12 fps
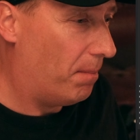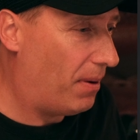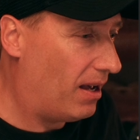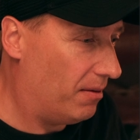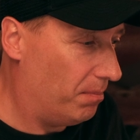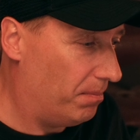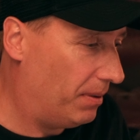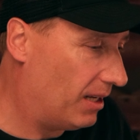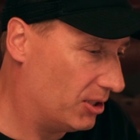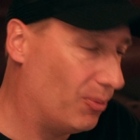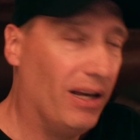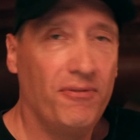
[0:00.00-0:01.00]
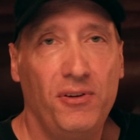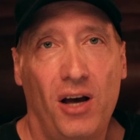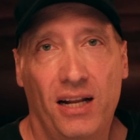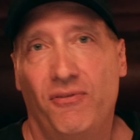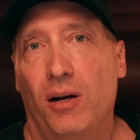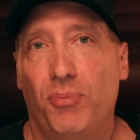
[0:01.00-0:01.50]
but because we have
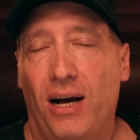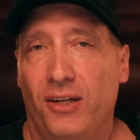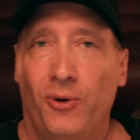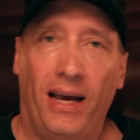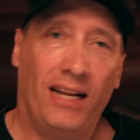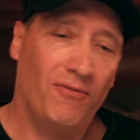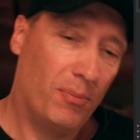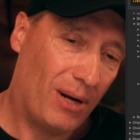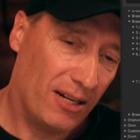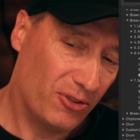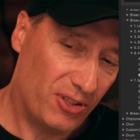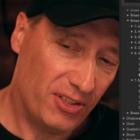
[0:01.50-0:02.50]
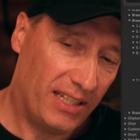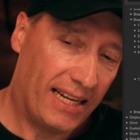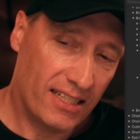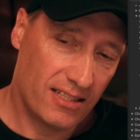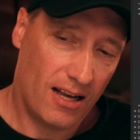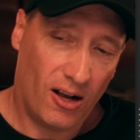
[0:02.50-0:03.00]
non-vibrato and vibrato sustains,